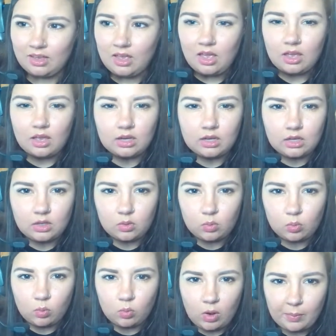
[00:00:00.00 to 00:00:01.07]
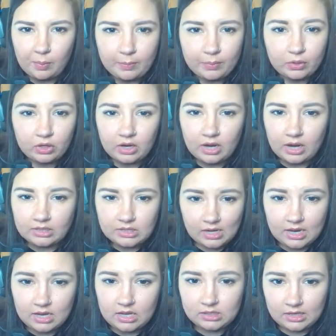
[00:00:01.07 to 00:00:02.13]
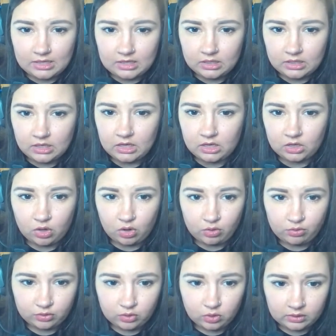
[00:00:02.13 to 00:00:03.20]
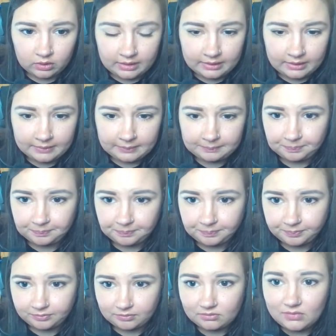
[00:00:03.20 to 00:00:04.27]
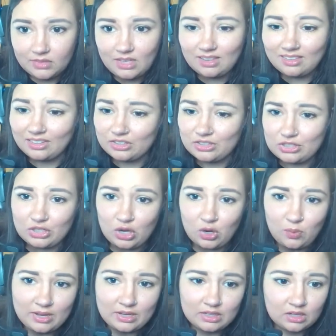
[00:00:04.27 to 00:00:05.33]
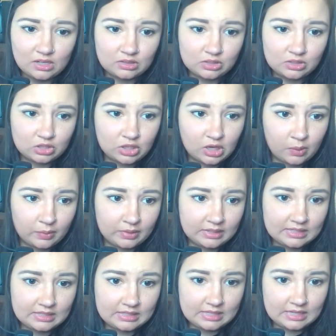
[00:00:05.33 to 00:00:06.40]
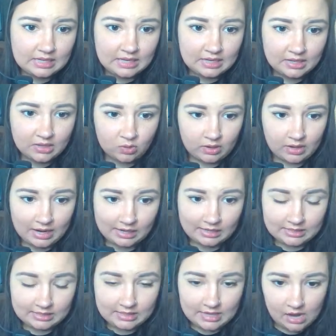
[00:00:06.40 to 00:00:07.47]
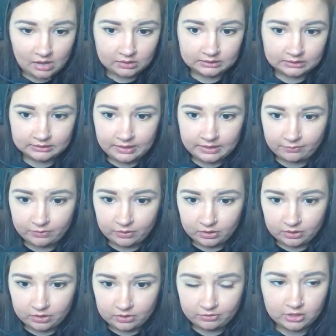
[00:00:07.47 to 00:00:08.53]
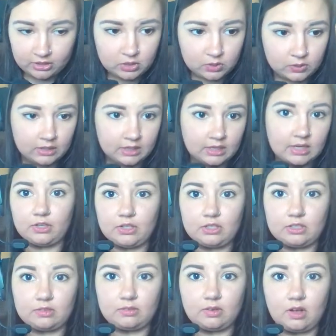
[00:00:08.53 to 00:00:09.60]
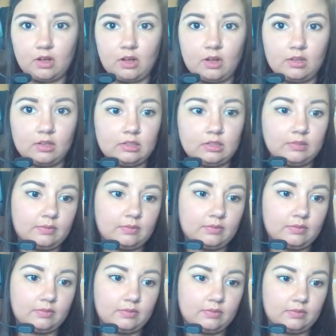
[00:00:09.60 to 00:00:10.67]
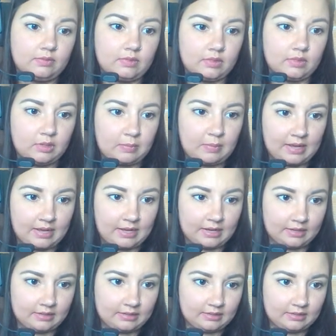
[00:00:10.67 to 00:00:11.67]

any wallpaper, tile, anything, no flooring. There's no windows. No one can see in or out of this house except for the front door. First of all, goodbye.